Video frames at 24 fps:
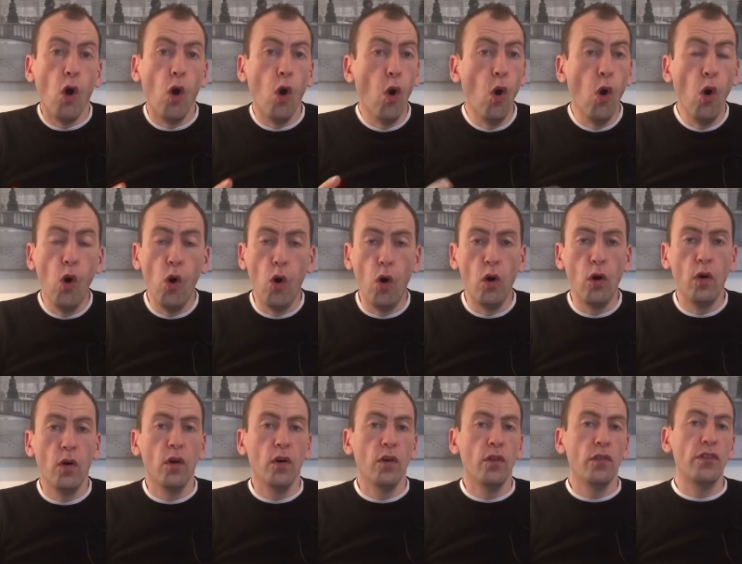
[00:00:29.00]

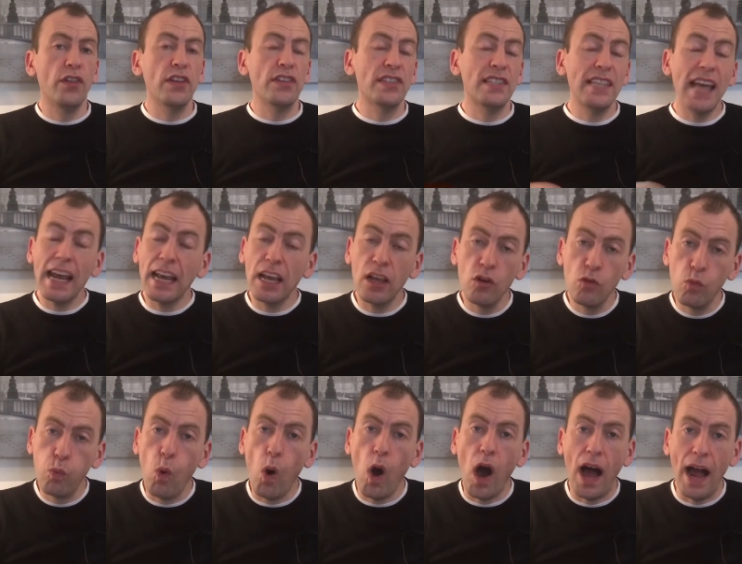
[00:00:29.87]
Or the
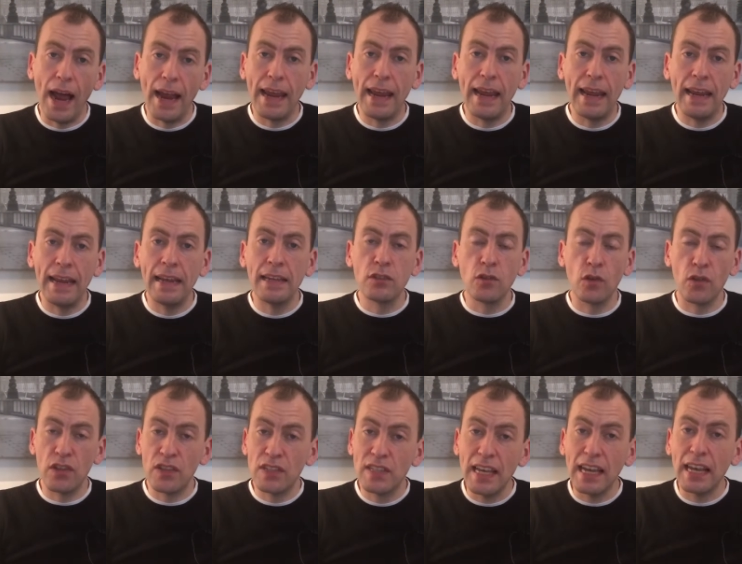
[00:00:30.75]
second why is, or
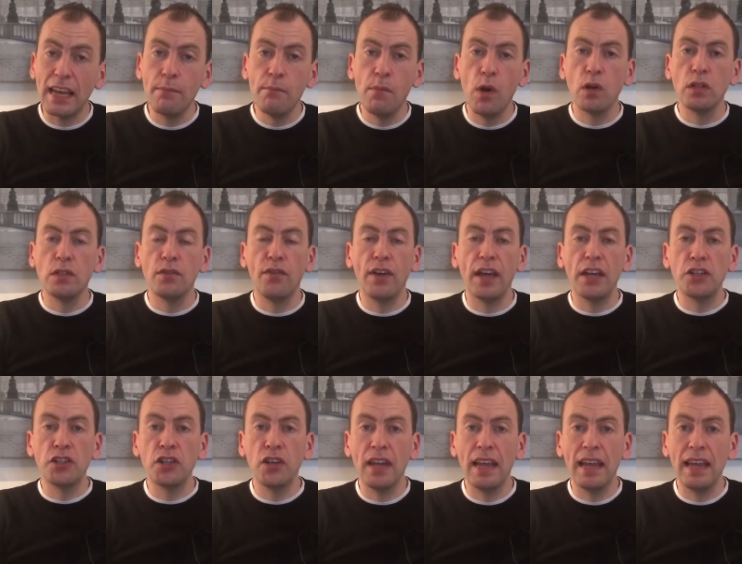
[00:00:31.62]
the second
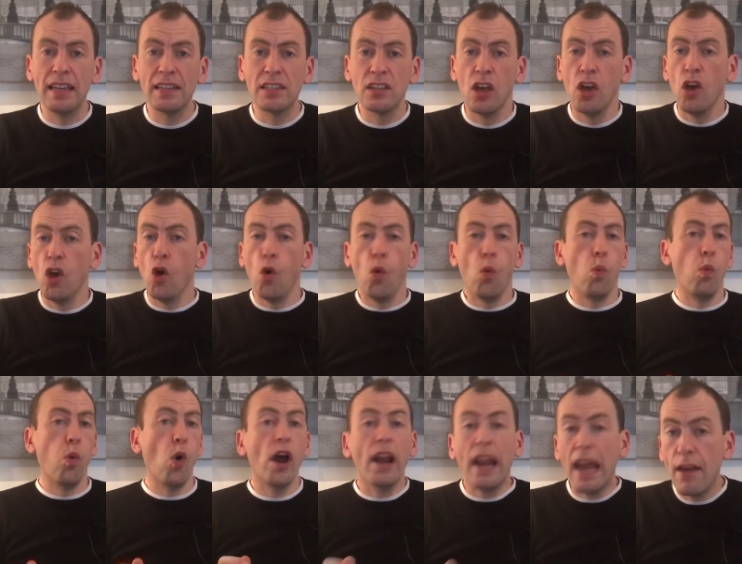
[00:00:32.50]
motivation is,
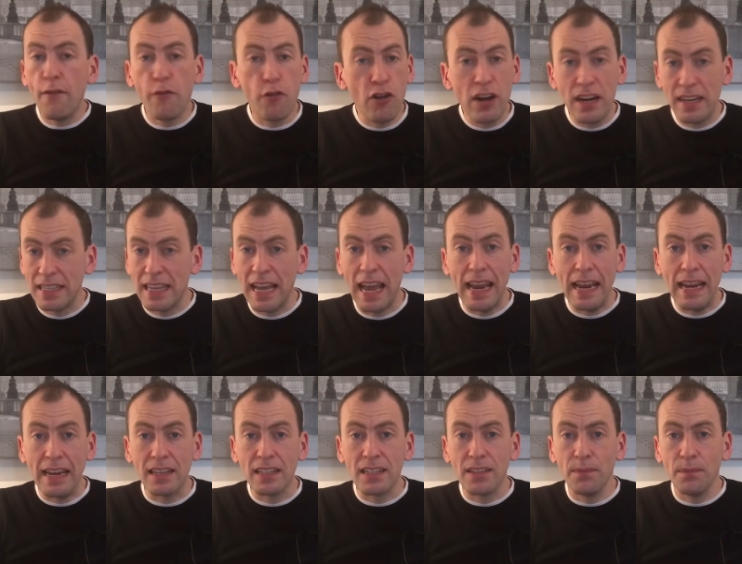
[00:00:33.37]
whatever it
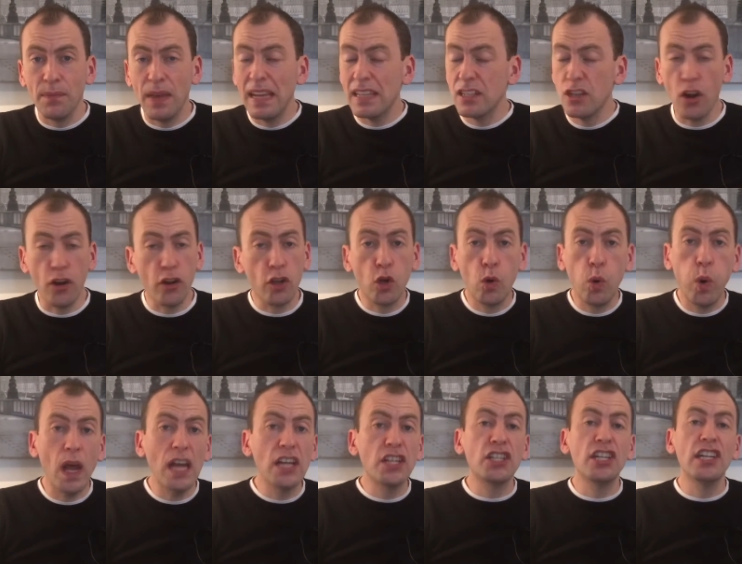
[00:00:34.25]
takes. It's not a
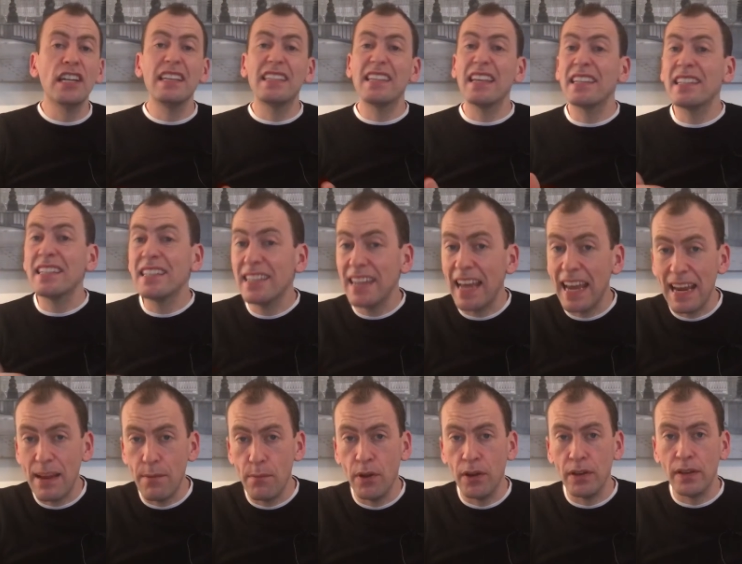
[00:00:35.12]
question, it's a
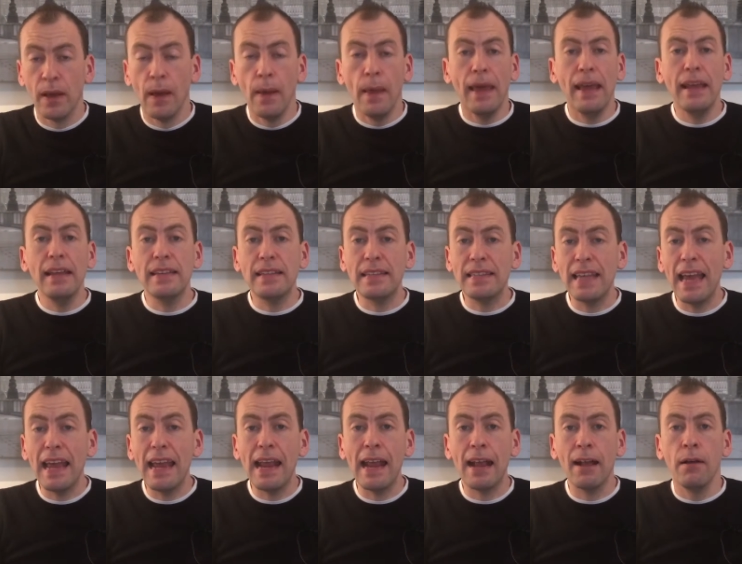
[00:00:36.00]
statement. It's
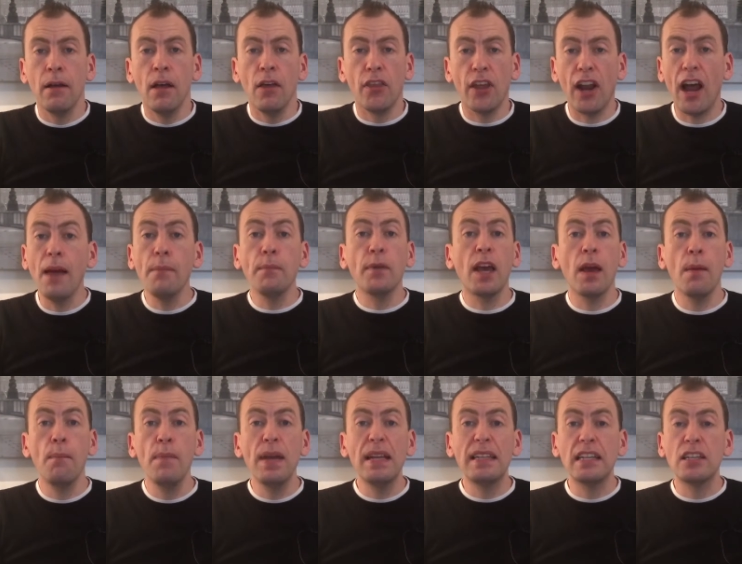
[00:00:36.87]
saying that I'm
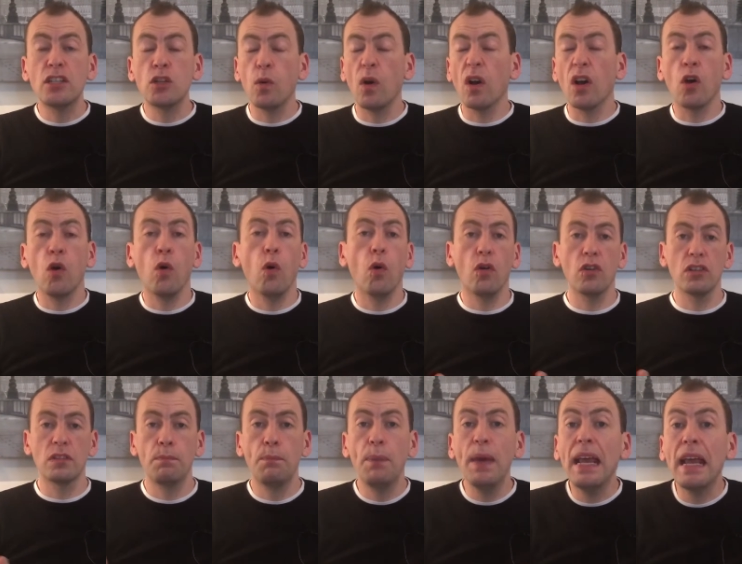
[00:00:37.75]
committed to a
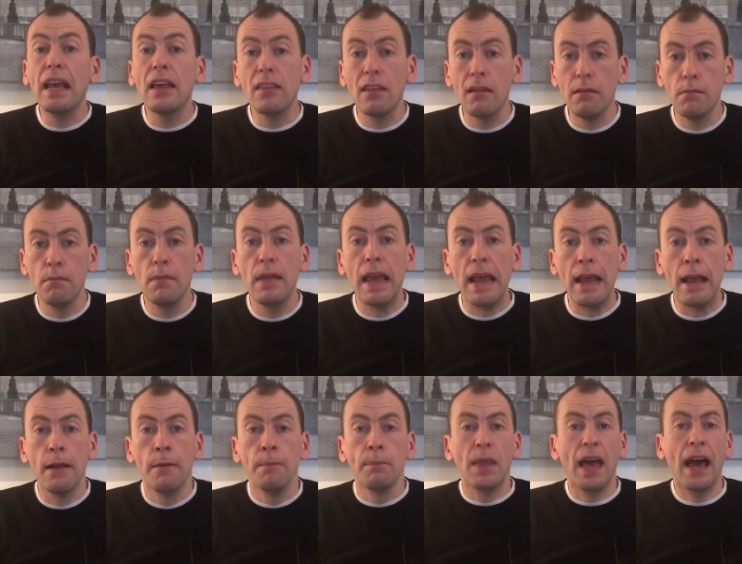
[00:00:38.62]
cause bigger than
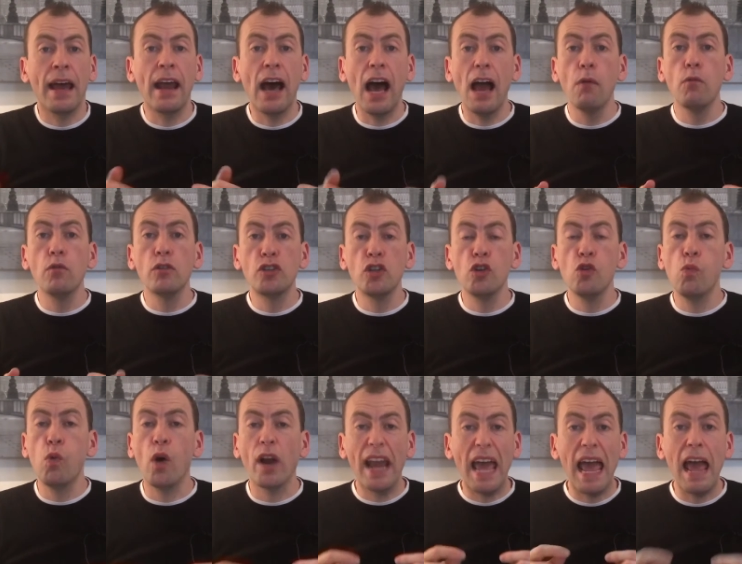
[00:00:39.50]
me and I will do
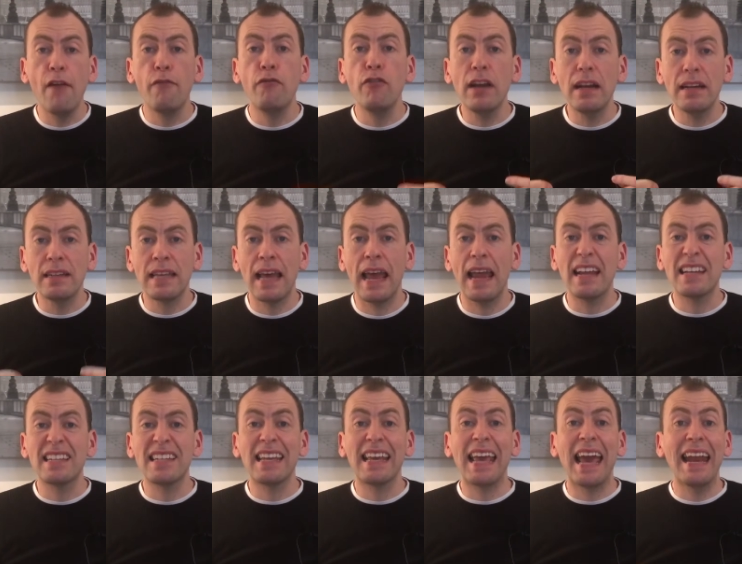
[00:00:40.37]
whatever it
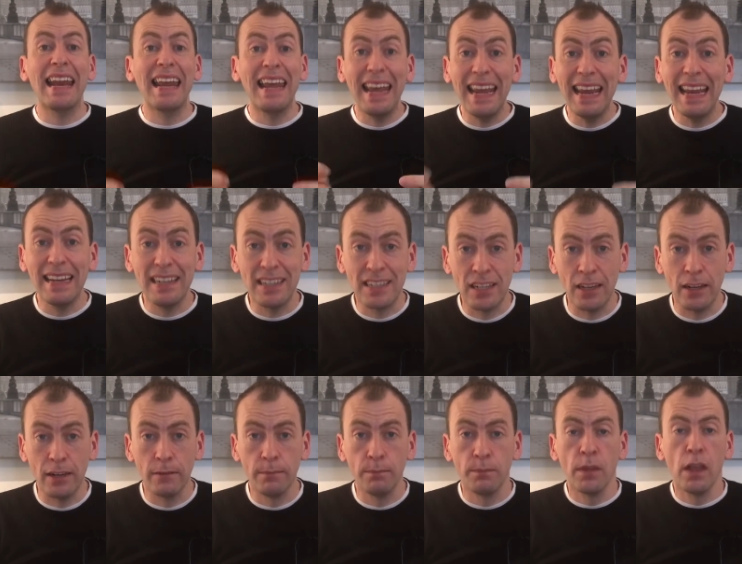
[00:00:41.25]
takes to get it
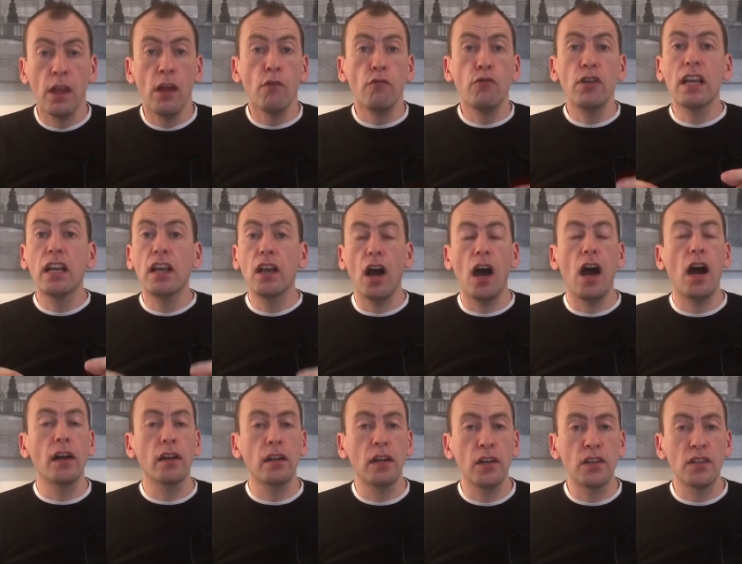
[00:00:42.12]
done
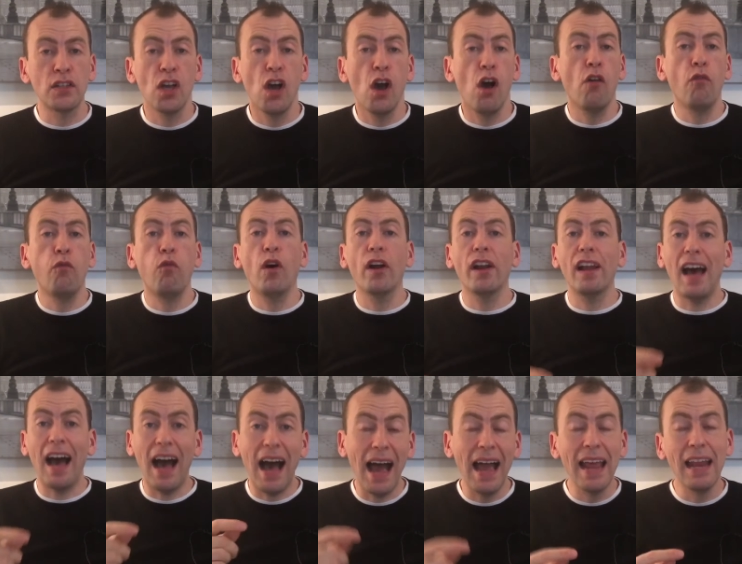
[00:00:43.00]
regardless of what
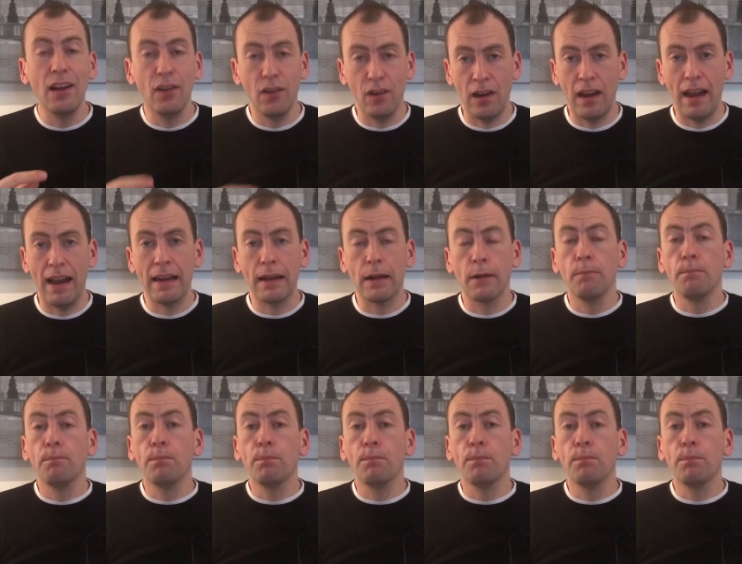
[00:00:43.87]
I look like